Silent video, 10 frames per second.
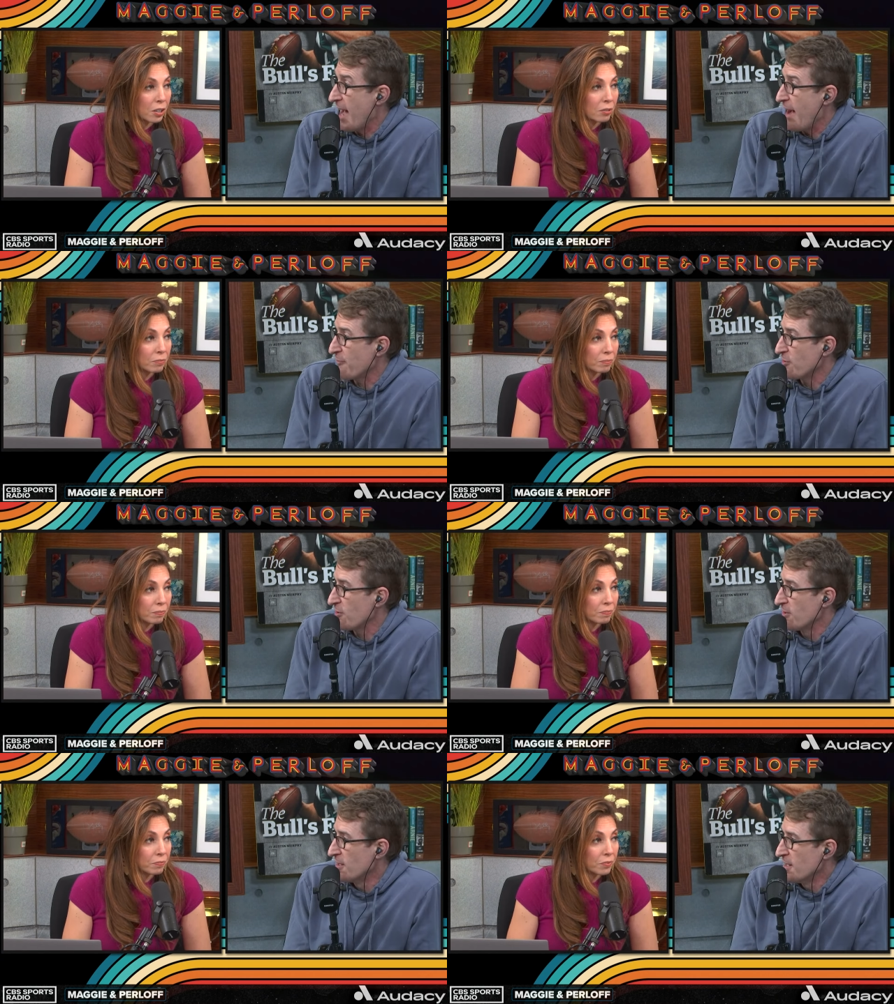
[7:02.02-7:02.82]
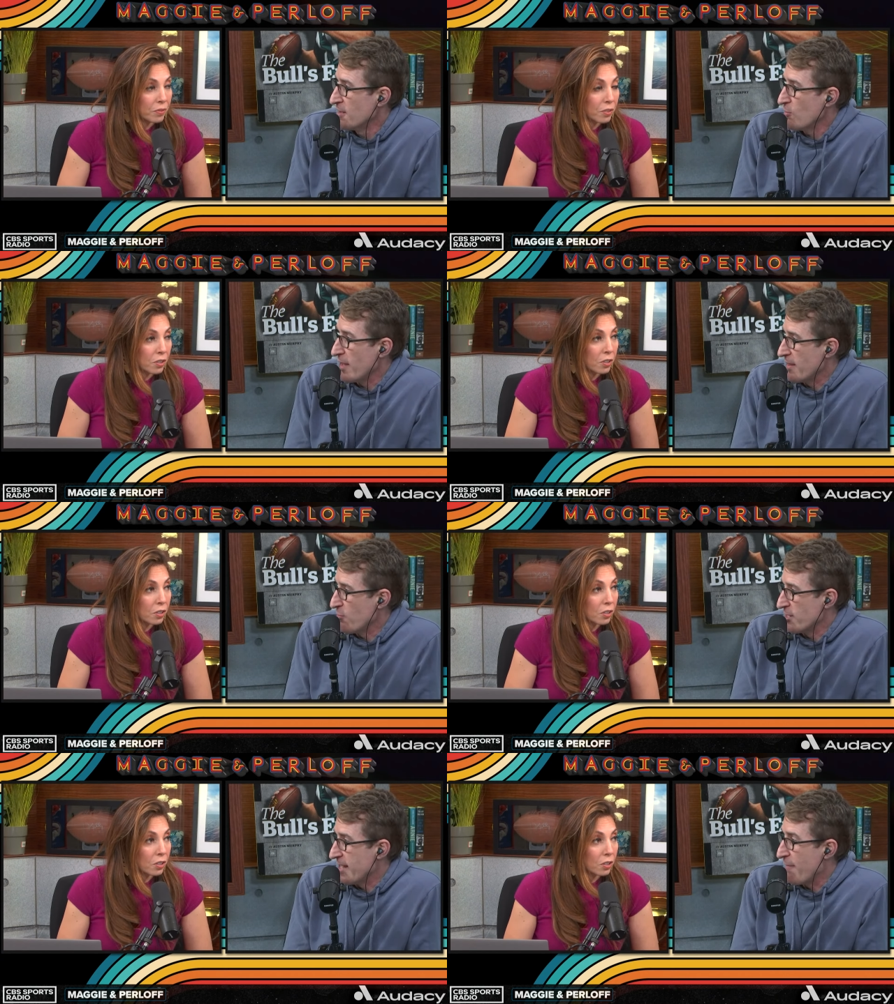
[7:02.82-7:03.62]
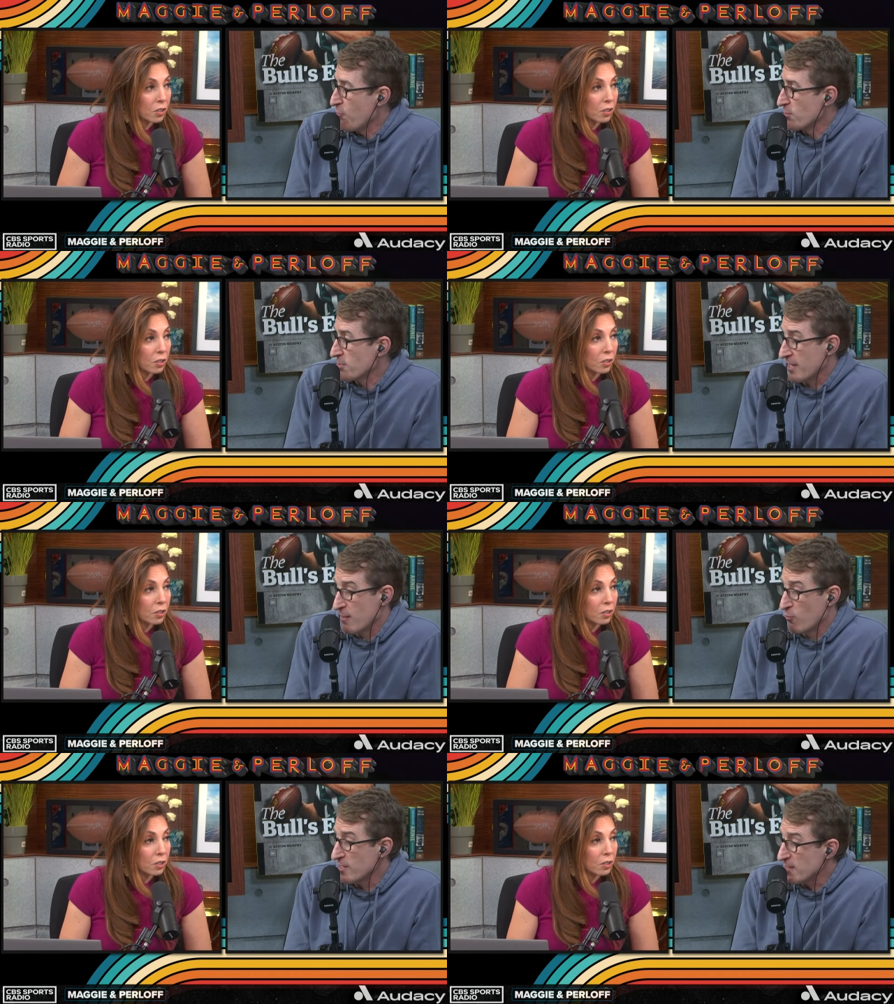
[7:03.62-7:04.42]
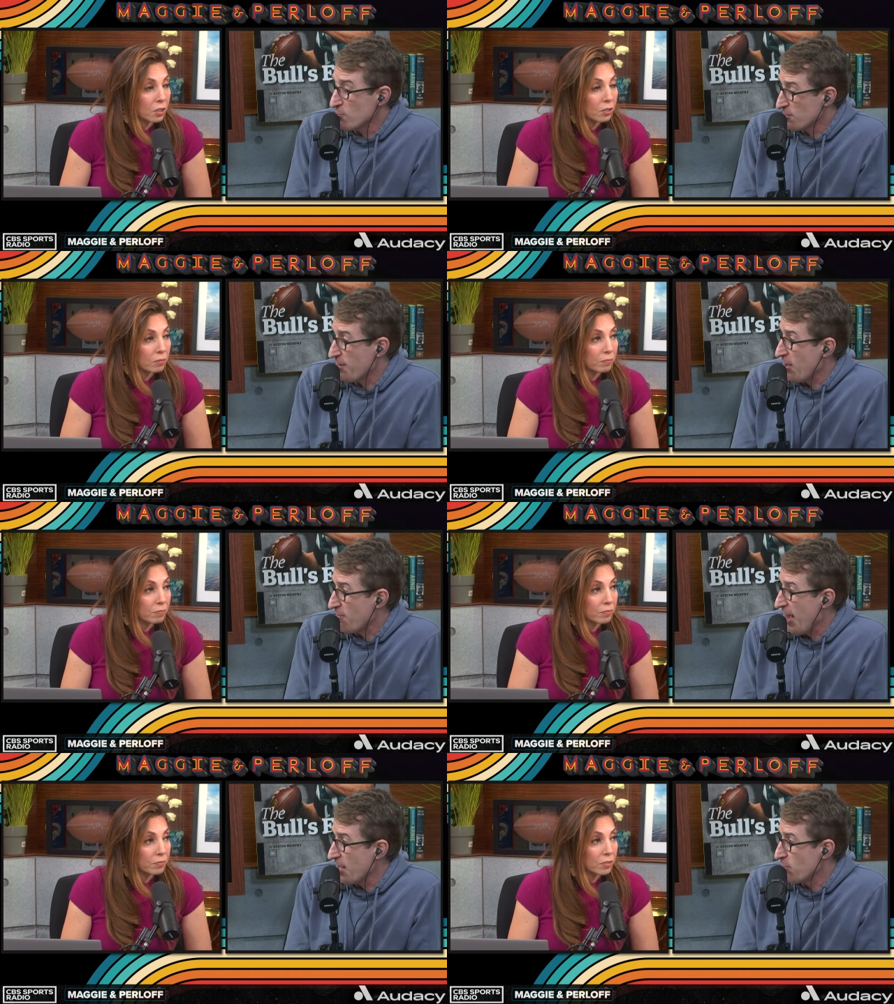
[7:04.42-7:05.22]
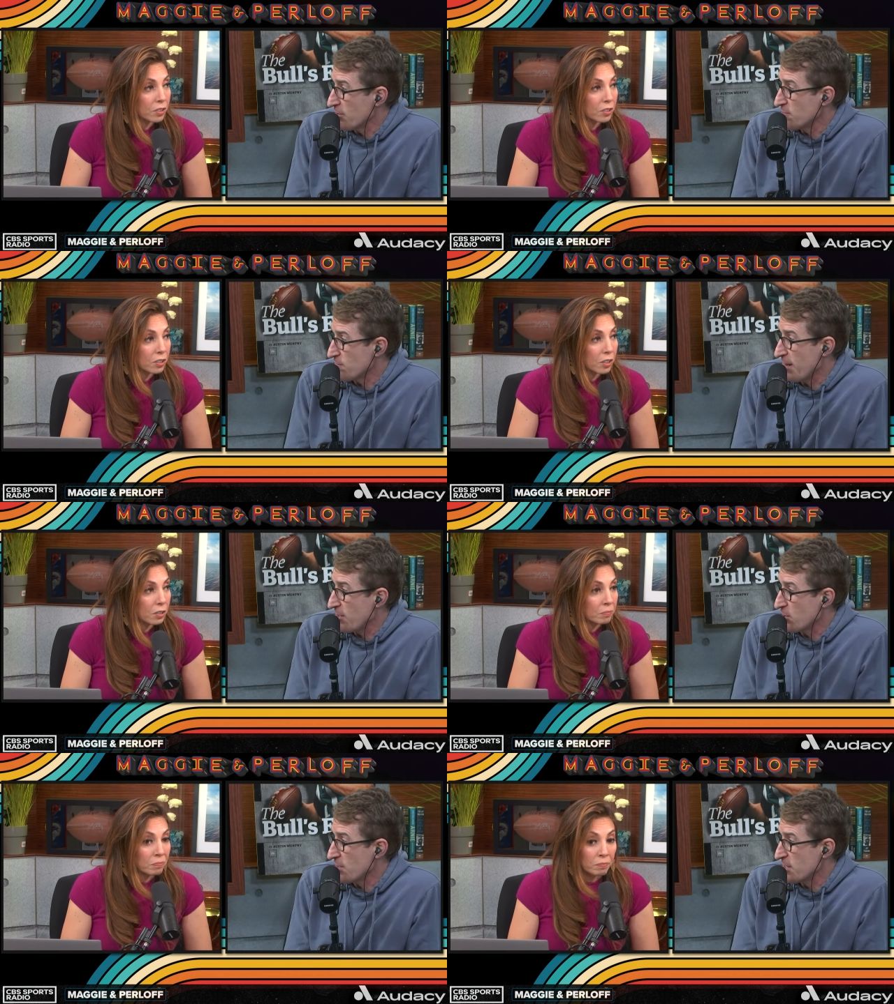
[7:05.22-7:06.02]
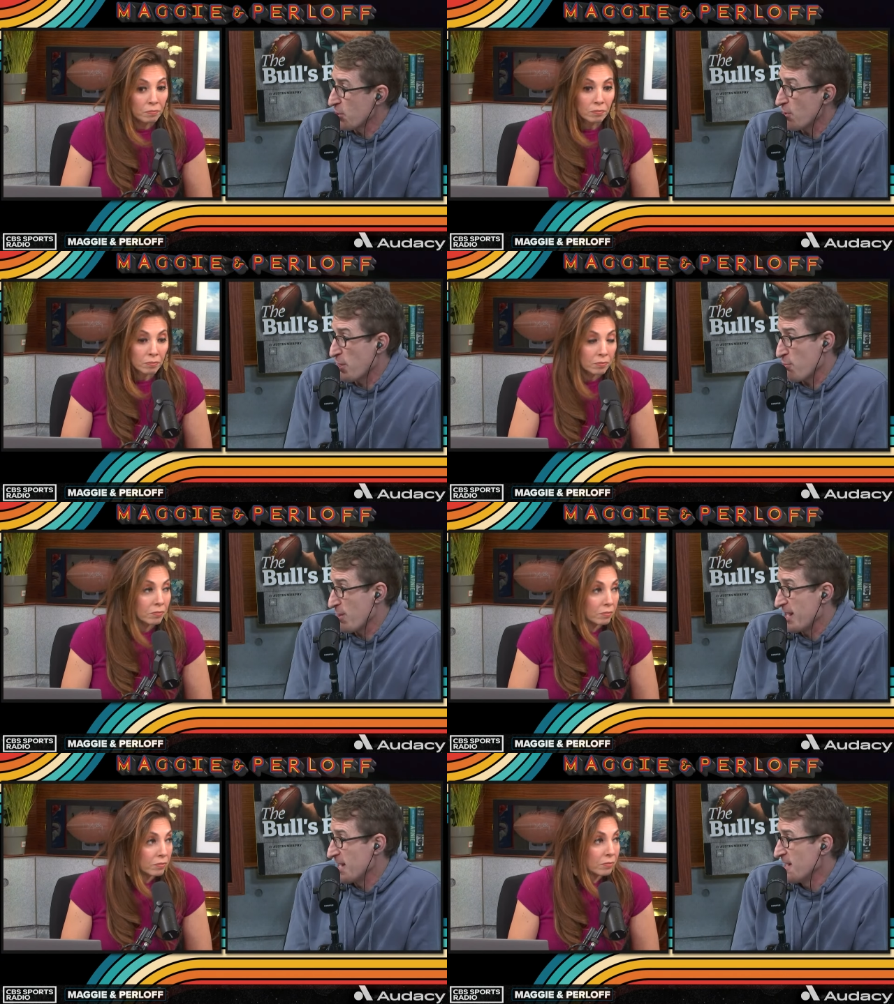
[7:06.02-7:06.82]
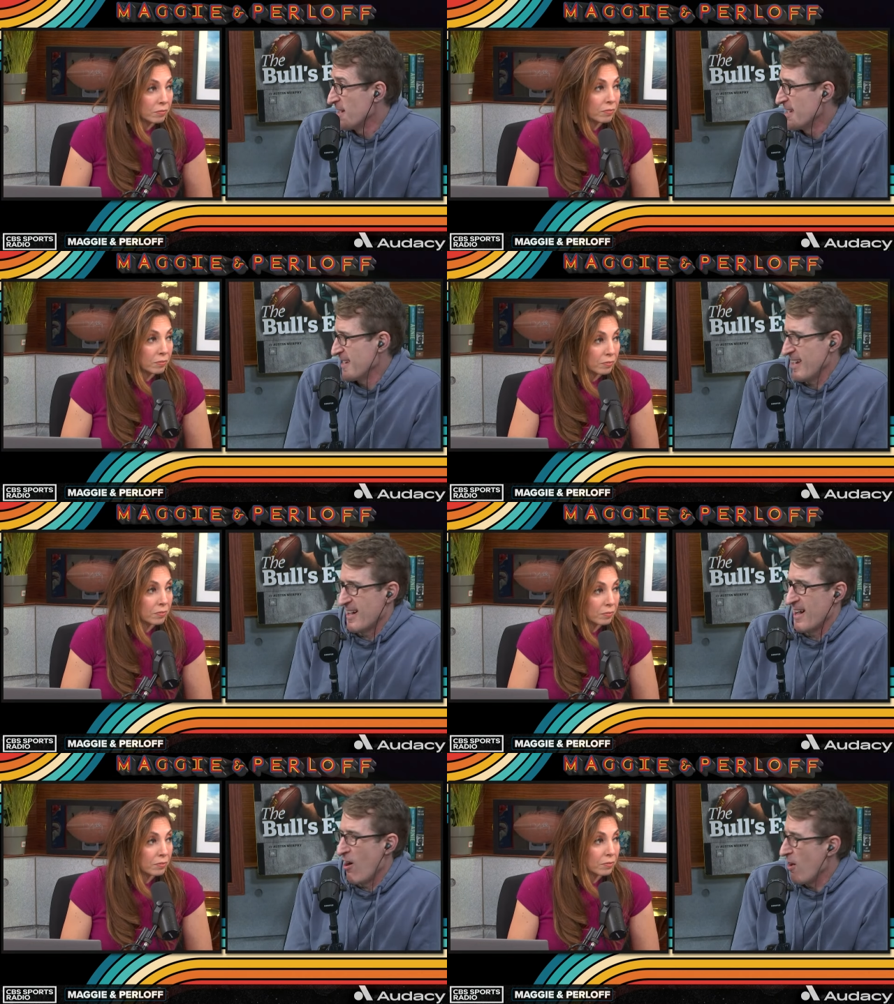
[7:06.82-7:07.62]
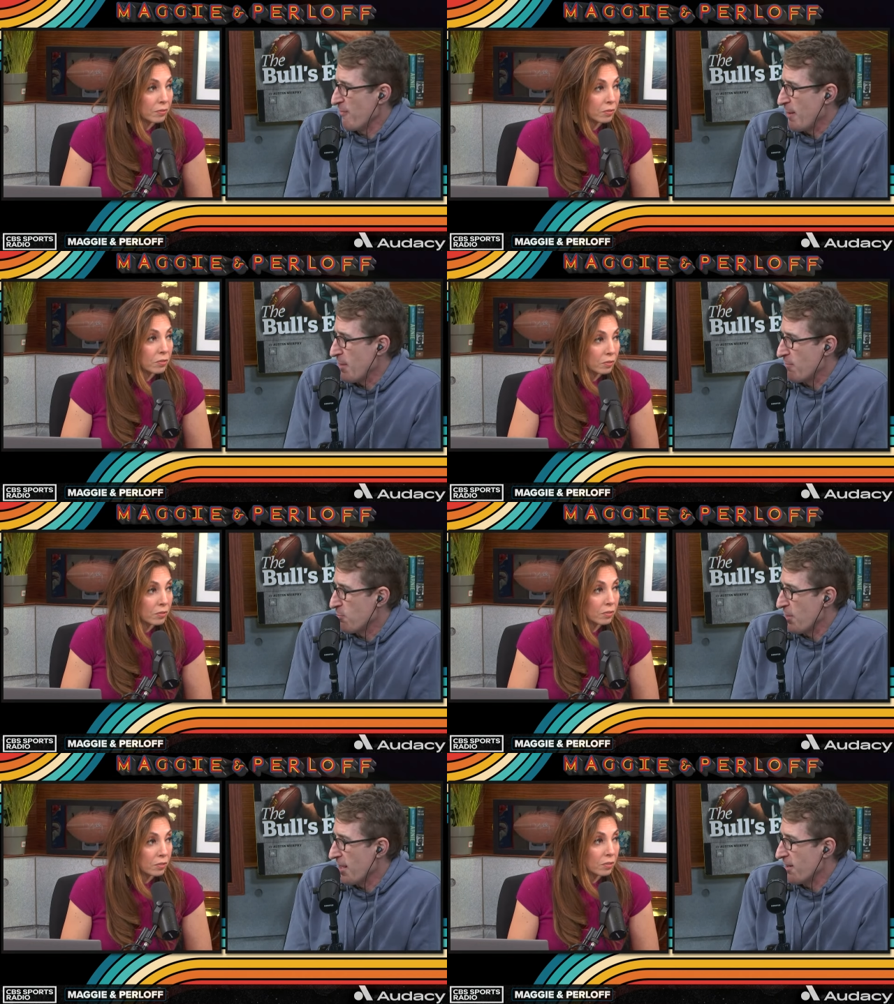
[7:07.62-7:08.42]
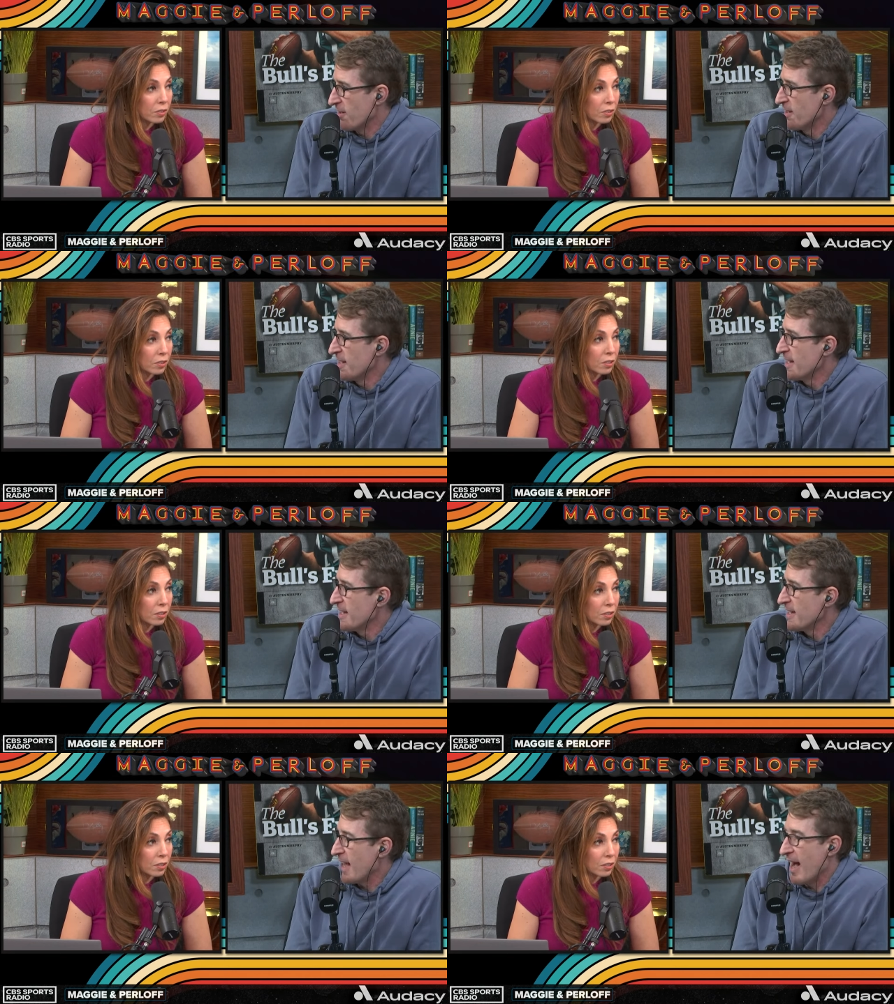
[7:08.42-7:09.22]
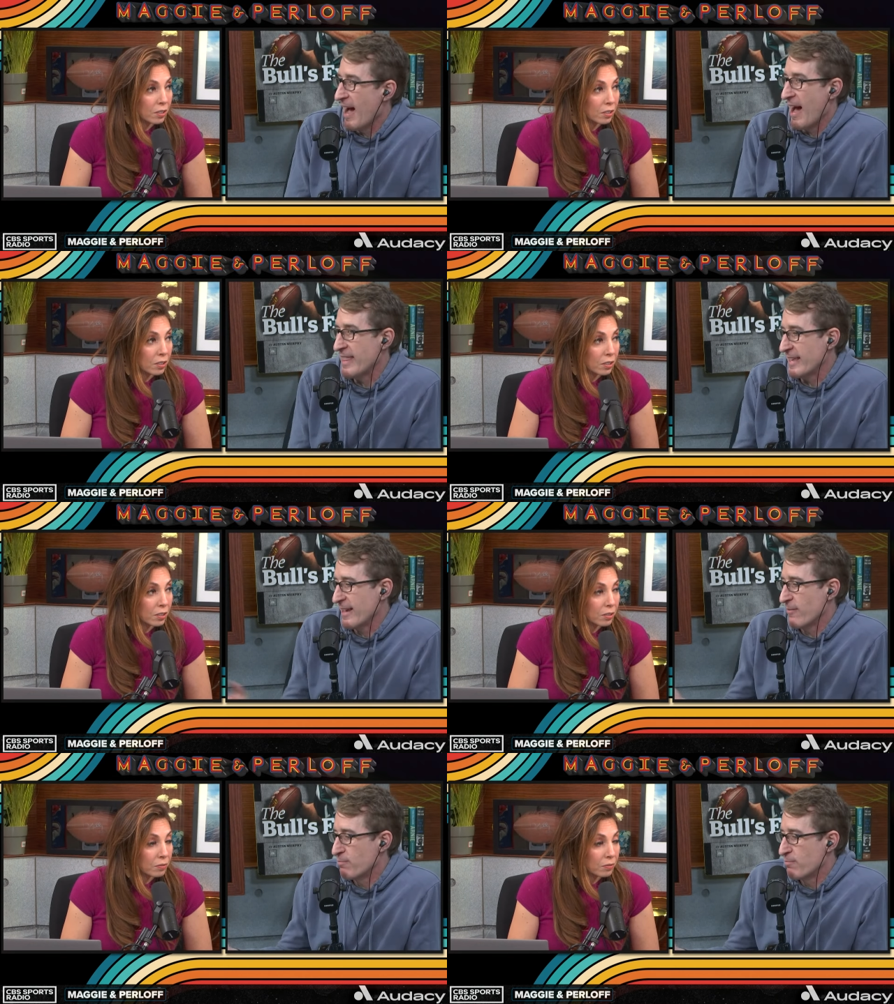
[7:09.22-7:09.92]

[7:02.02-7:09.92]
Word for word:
Speaker 1: after when when Denver was looking. And Wilson was very valuable. He was very good. He's thirty-three, uh, Hall of Fame level player. I think they're